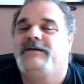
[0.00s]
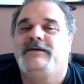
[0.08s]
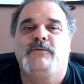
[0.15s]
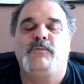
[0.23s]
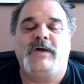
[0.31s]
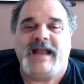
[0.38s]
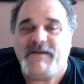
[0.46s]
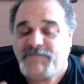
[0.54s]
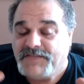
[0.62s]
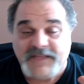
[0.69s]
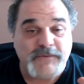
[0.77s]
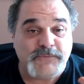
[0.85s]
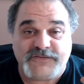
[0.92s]
When
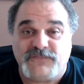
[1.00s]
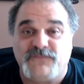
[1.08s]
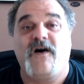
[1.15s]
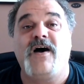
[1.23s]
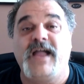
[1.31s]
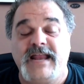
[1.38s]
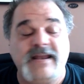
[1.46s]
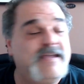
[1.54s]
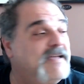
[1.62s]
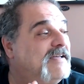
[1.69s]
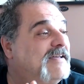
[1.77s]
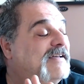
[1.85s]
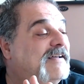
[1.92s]
everything was fine...
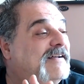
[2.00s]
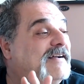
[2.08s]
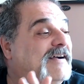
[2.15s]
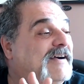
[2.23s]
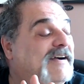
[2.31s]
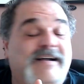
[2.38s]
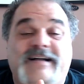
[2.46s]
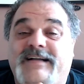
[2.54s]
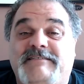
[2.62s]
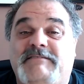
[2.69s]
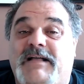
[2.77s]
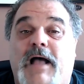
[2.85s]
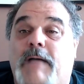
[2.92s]

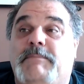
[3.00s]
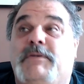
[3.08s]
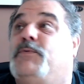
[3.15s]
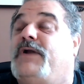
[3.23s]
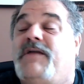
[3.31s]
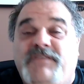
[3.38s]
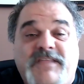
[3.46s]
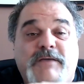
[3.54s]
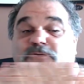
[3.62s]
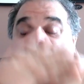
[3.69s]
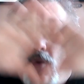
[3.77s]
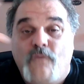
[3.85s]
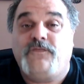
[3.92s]
when everything
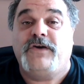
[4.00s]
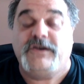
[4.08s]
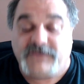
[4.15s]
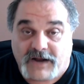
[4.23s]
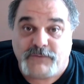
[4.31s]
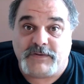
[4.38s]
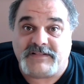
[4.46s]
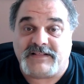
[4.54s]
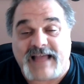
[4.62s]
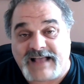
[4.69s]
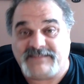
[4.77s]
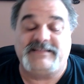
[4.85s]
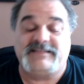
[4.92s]
was over and done with, the
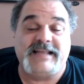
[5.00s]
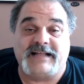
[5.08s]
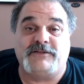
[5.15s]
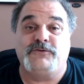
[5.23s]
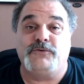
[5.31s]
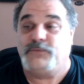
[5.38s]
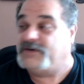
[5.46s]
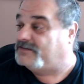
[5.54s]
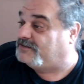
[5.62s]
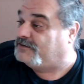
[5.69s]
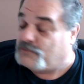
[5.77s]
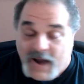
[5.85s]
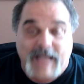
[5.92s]
last thing you had to do was
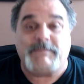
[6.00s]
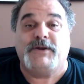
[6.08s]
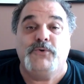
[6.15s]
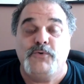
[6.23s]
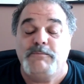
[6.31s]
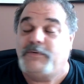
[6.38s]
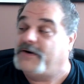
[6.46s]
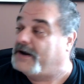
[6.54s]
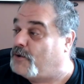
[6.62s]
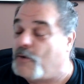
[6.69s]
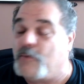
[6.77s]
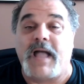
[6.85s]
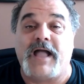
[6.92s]
grab an Uber and
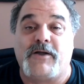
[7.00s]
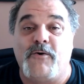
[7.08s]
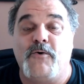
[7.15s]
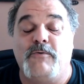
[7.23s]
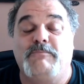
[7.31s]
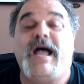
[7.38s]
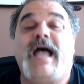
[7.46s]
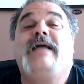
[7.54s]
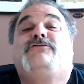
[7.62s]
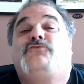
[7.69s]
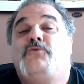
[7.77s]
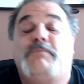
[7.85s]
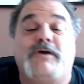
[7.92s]
go back home. His
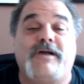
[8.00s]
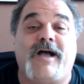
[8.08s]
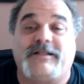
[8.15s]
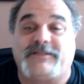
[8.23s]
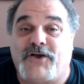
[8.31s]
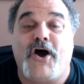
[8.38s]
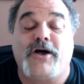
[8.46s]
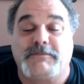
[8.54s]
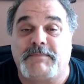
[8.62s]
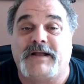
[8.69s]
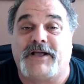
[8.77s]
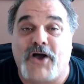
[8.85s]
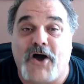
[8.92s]
Uber got caught
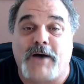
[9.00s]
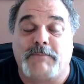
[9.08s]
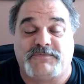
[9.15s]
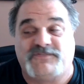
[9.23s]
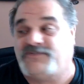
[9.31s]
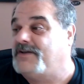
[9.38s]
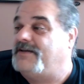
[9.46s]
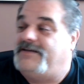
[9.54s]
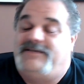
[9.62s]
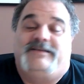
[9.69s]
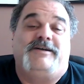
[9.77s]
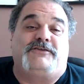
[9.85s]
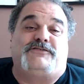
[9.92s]
by the cops.
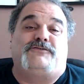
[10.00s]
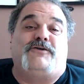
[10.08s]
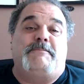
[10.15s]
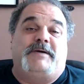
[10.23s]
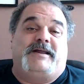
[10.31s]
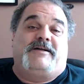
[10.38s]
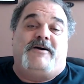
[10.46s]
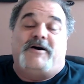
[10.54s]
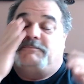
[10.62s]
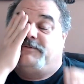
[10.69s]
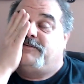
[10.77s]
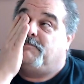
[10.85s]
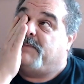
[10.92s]
Got stopped by the cops.